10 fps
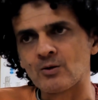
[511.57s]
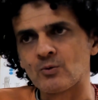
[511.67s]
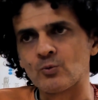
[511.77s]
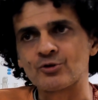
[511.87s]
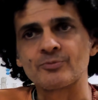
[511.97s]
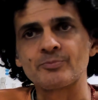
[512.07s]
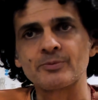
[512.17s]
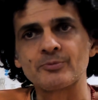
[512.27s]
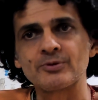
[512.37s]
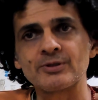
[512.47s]
water
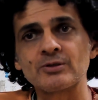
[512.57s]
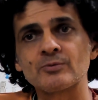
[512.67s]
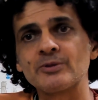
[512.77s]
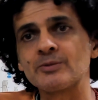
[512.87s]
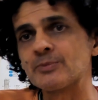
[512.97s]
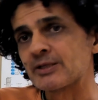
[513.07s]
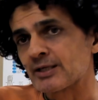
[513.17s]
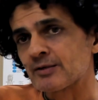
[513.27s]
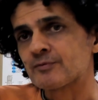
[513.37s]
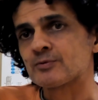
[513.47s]
people need to be
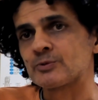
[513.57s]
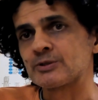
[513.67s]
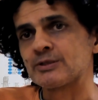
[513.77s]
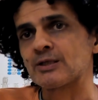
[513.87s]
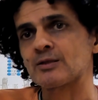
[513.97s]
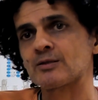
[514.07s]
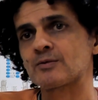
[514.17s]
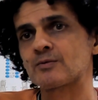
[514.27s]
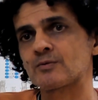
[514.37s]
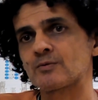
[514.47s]
careful with that
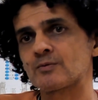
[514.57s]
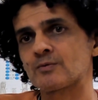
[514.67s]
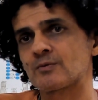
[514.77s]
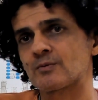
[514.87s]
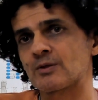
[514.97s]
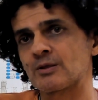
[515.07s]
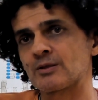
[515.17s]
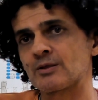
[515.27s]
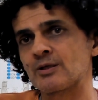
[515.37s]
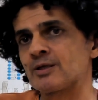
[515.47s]
in
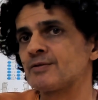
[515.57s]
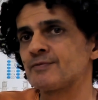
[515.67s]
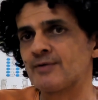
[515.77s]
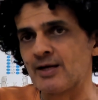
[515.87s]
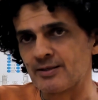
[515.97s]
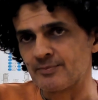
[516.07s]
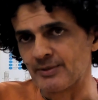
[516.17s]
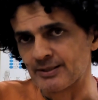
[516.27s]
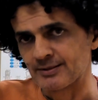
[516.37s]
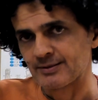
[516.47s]
the
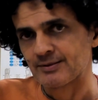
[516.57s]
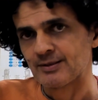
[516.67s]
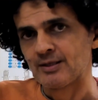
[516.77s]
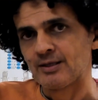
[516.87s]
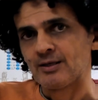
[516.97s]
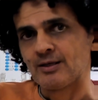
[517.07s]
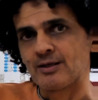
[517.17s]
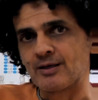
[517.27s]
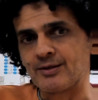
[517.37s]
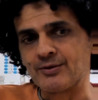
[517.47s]
environment,
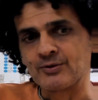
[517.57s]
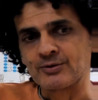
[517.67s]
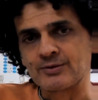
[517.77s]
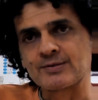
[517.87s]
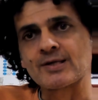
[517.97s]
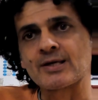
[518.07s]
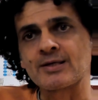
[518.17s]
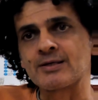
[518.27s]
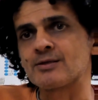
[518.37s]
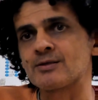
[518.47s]
and not
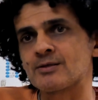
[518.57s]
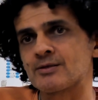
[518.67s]
say